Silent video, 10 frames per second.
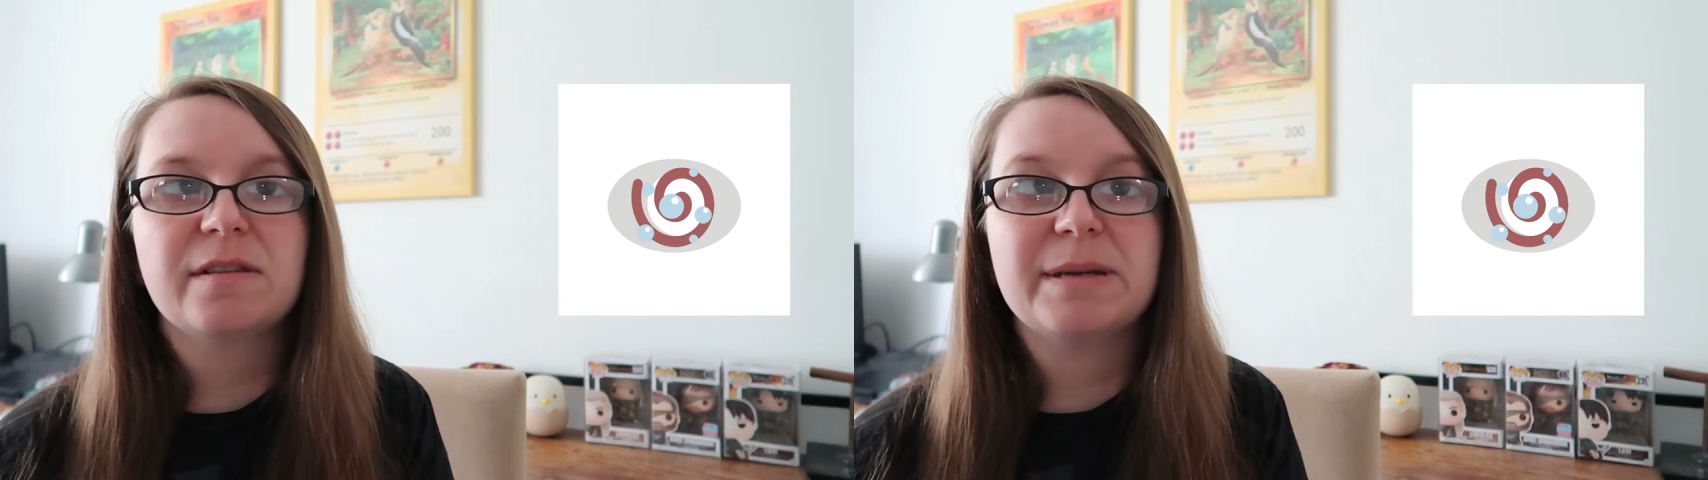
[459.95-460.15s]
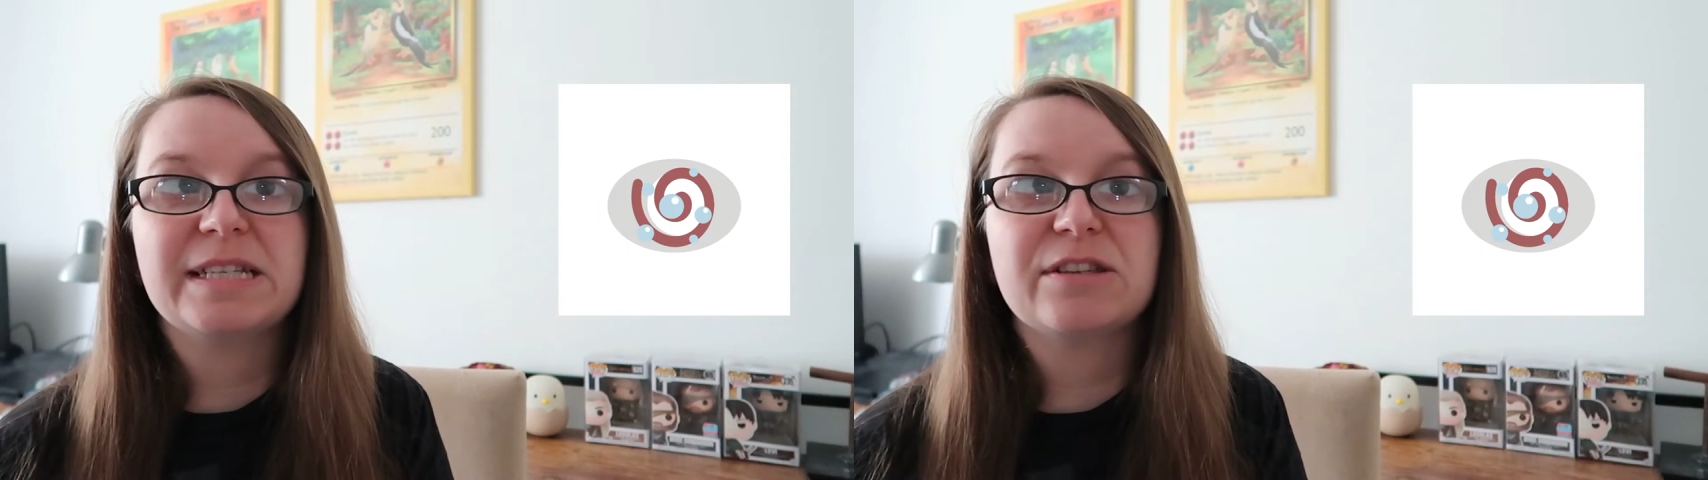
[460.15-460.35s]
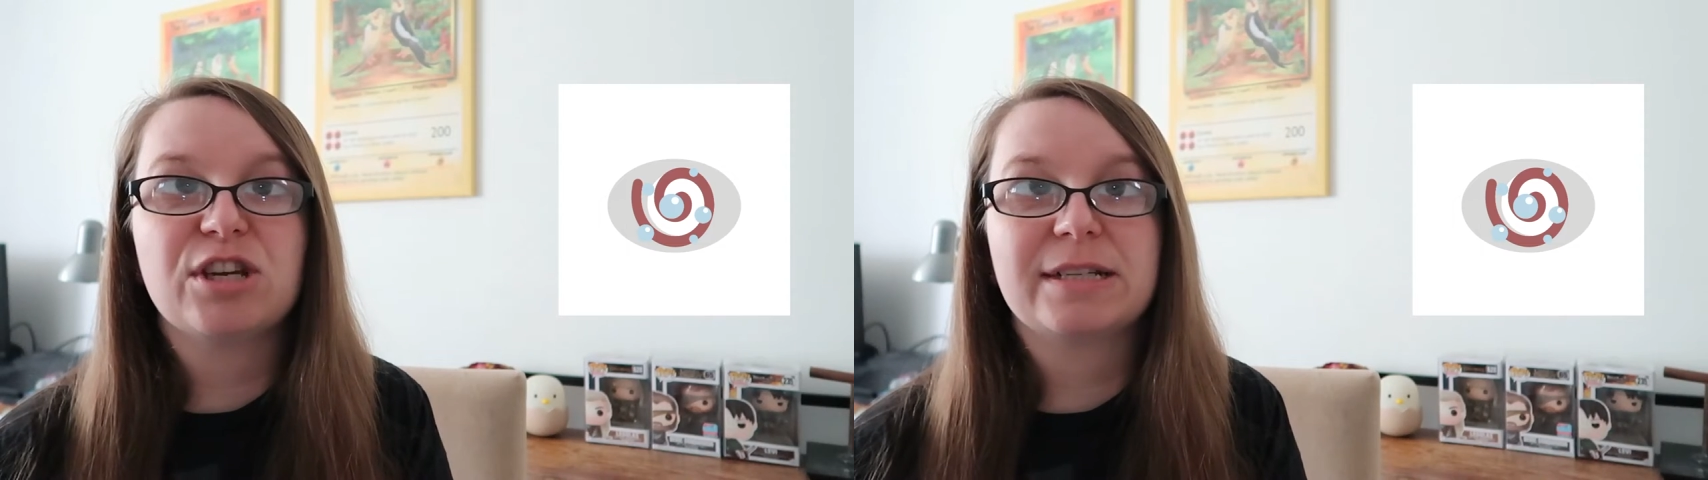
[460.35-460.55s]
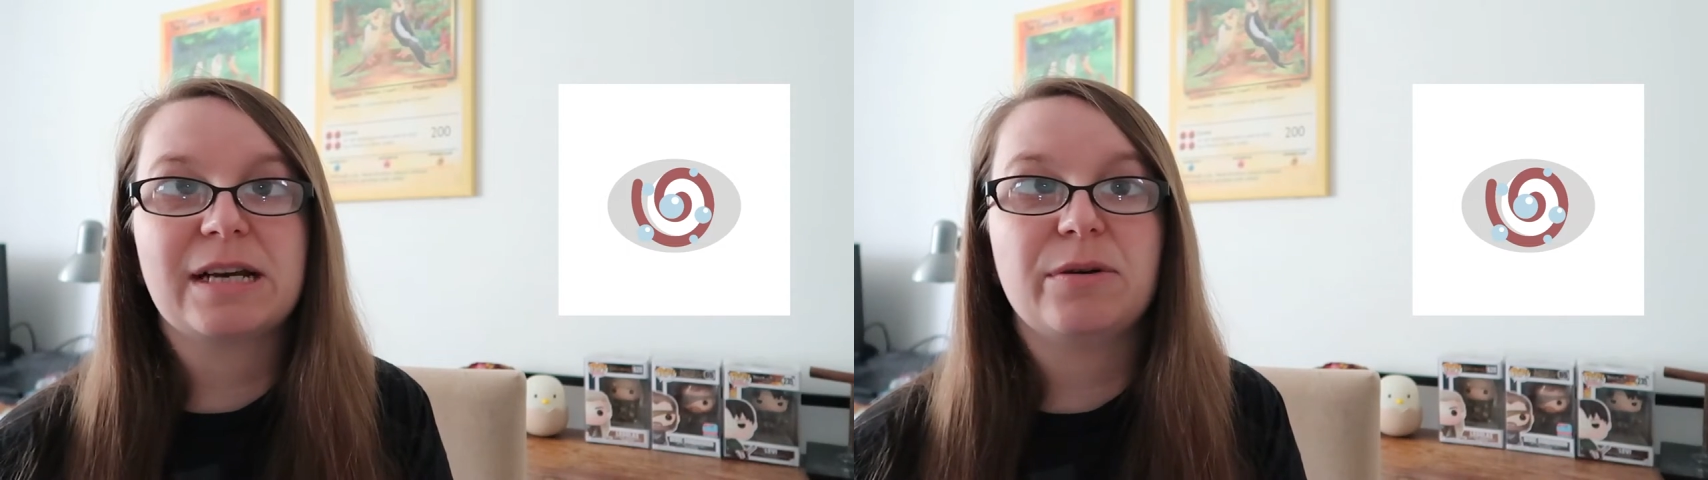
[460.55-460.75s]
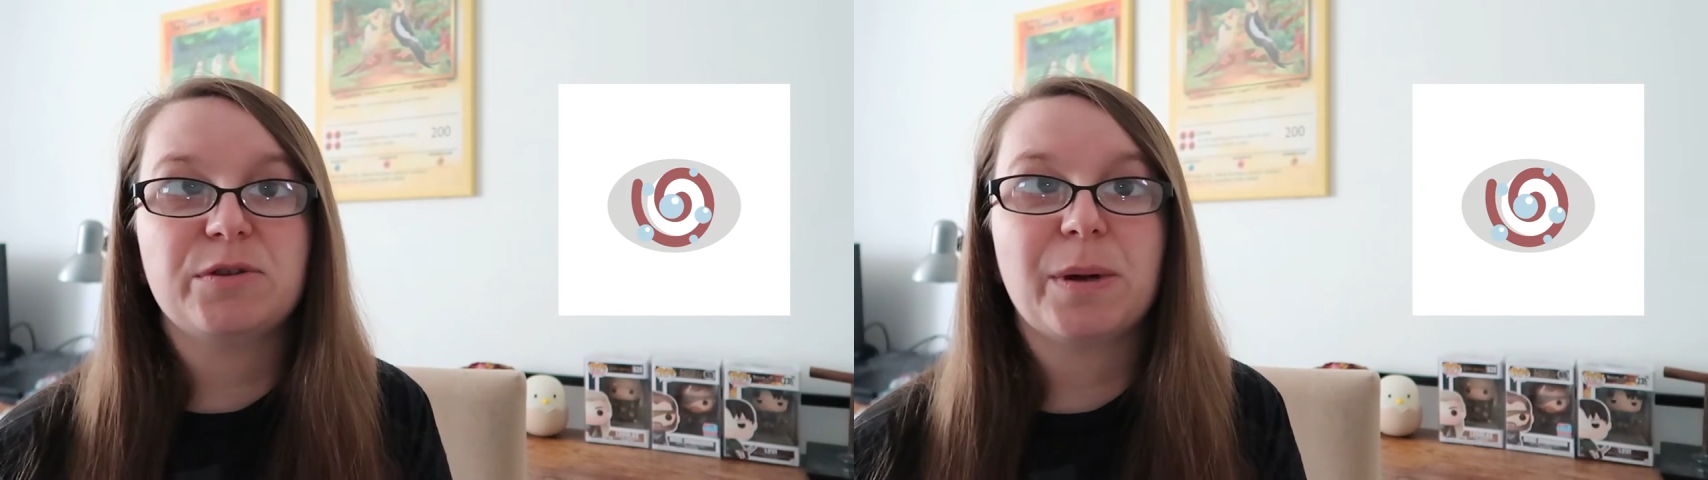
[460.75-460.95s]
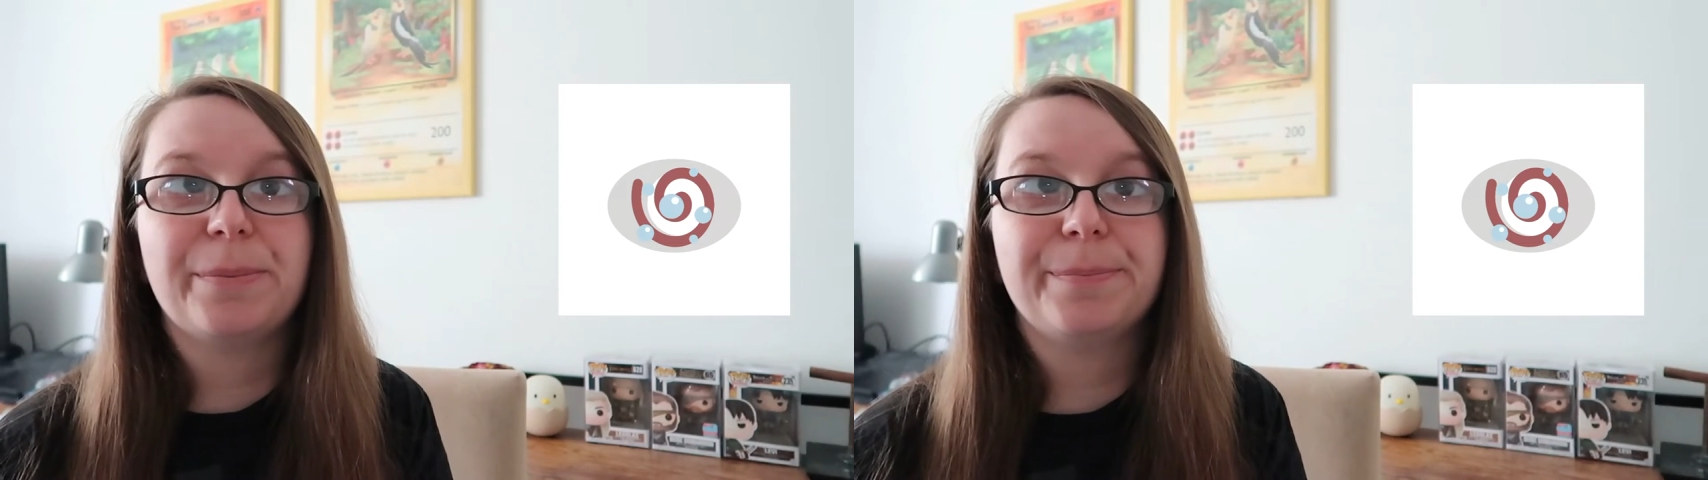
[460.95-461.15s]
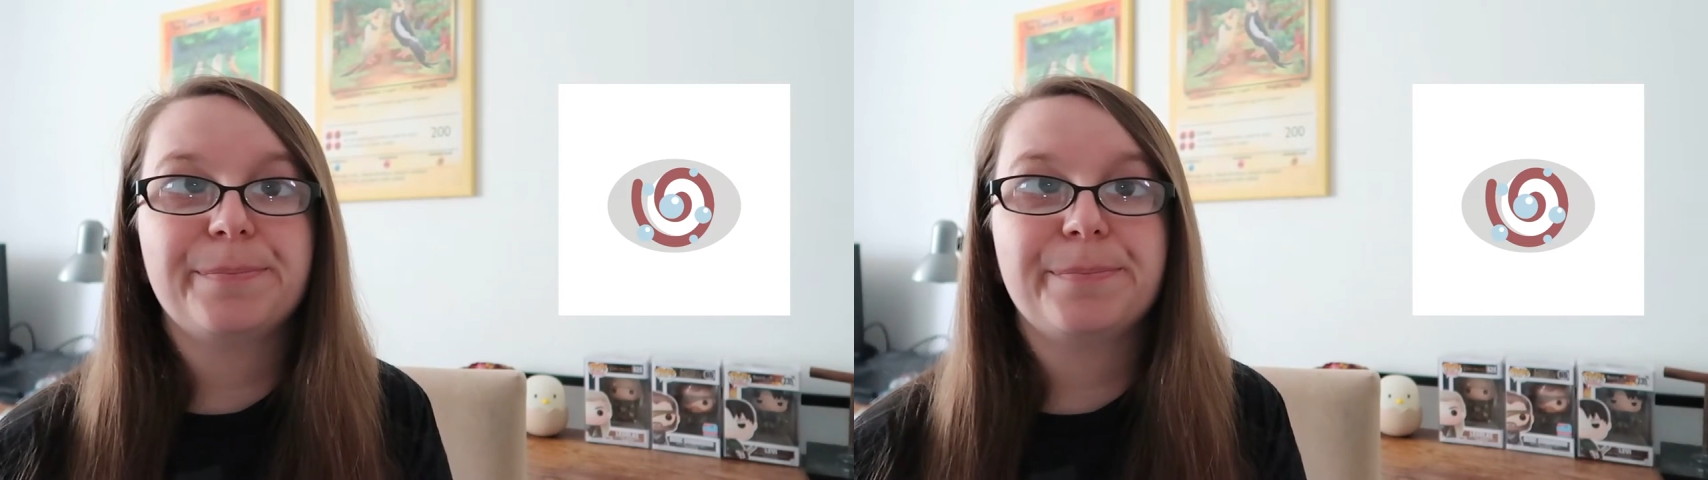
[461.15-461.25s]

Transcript: something to get checked out as well